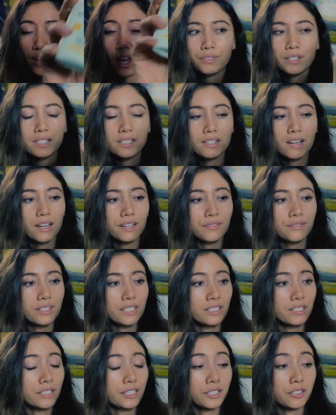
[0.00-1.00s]
I, it's not
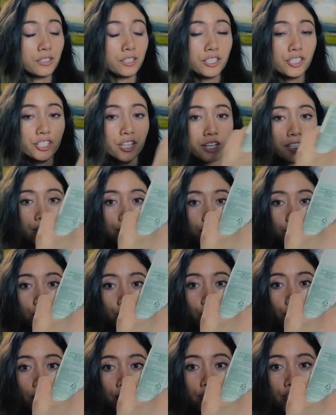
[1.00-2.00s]
even in english any of the
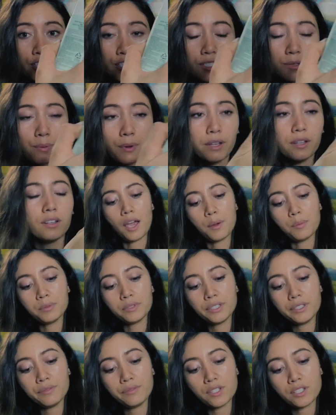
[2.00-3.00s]
directions but i
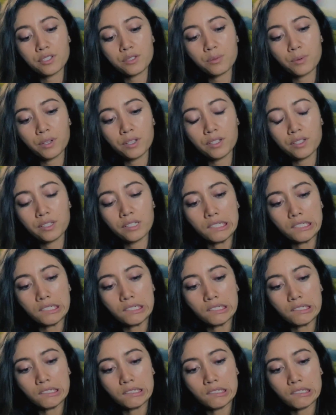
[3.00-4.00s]
believe this one
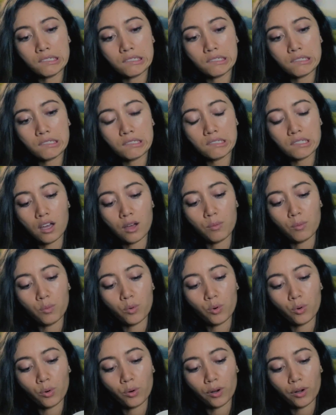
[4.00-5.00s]
is a
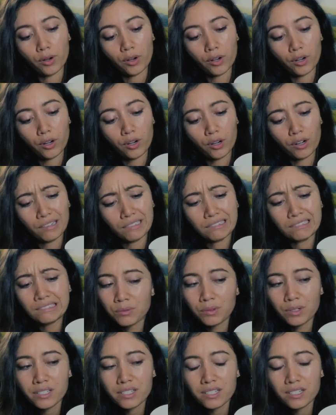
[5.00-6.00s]
more
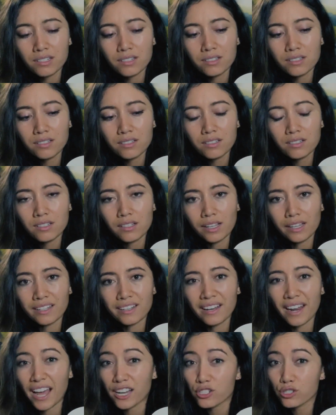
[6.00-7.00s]
what is it called
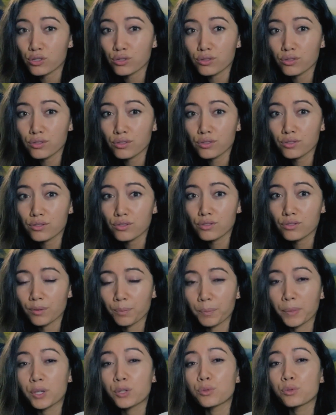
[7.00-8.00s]
like natural
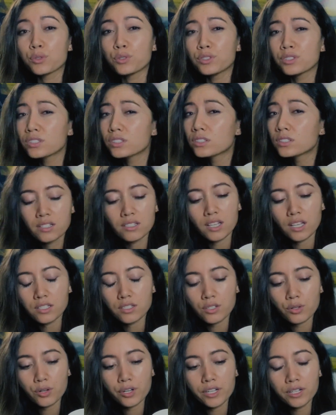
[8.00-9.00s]
mineral
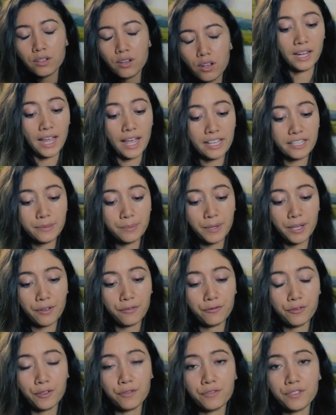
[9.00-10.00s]
sunscreen
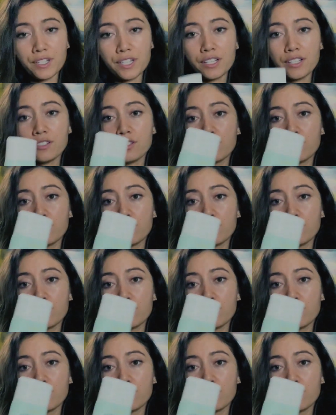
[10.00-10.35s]
spf 50